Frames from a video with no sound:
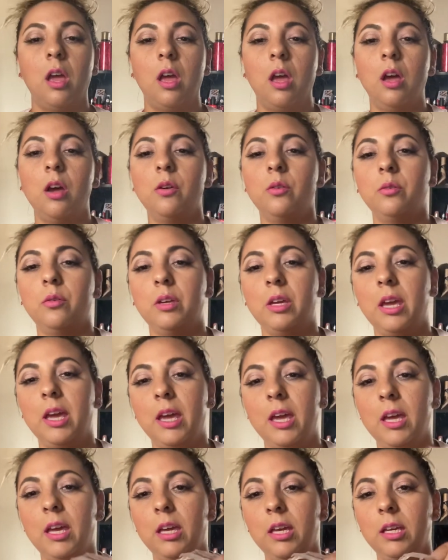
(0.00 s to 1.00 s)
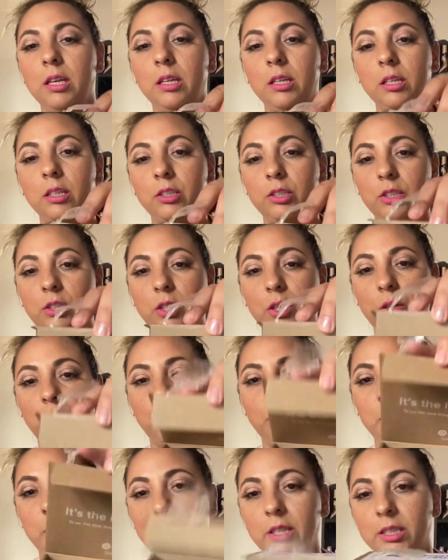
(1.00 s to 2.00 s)
Okay, so
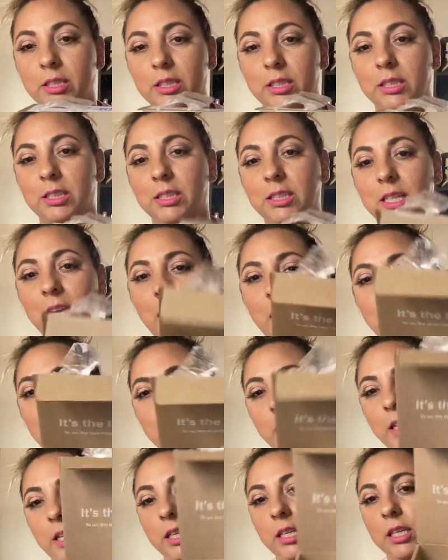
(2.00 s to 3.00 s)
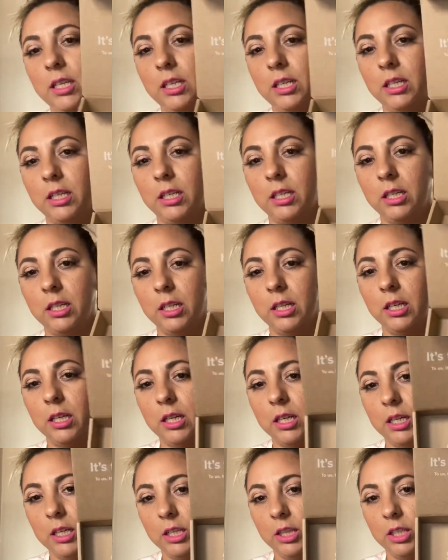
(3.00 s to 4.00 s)
inside
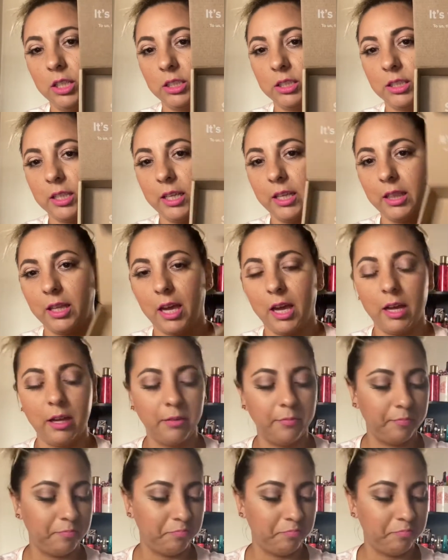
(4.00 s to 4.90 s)
looks like that.